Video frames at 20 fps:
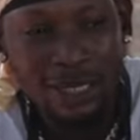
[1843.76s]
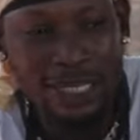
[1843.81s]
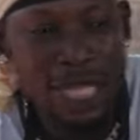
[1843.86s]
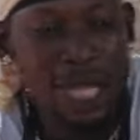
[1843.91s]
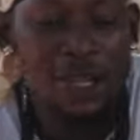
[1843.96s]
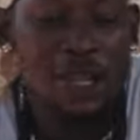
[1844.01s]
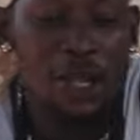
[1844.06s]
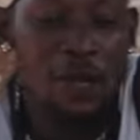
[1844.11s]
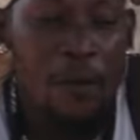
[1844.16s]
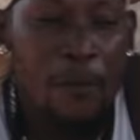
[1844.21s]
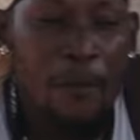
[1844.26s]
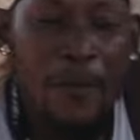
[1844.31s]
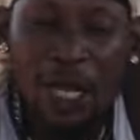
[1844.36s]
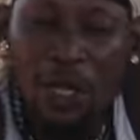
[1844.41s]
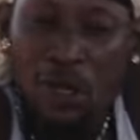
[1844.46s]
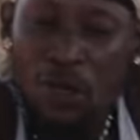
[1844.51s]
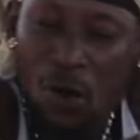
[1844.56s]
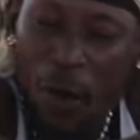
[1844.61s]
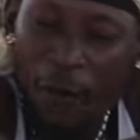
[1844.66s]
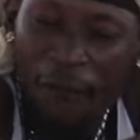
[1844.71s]
See,
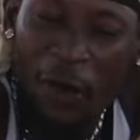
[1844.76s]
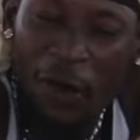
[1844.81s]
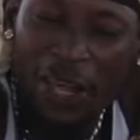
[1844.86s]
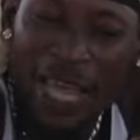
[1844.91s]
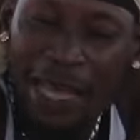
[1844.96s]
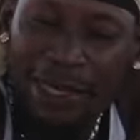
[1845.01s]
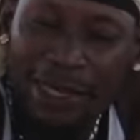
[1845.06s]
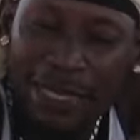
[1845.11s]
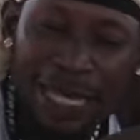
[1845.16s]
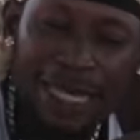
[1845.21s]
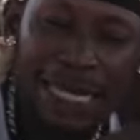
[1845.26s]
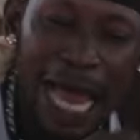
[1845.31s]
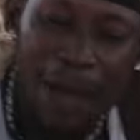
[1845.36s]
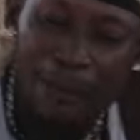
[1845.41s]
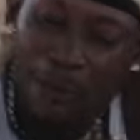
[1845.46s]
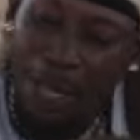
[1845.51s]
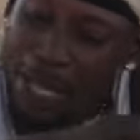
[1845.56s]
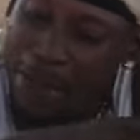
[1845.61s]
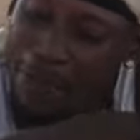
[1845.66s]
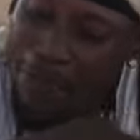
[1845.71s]
make you no forget saying
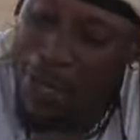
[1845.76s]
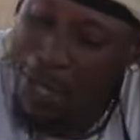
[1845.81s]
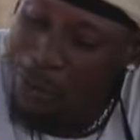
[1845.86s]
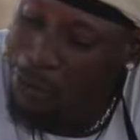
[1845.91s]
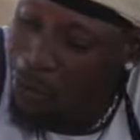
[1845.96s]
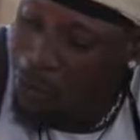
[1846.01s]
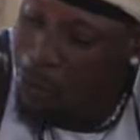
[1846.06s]
I may be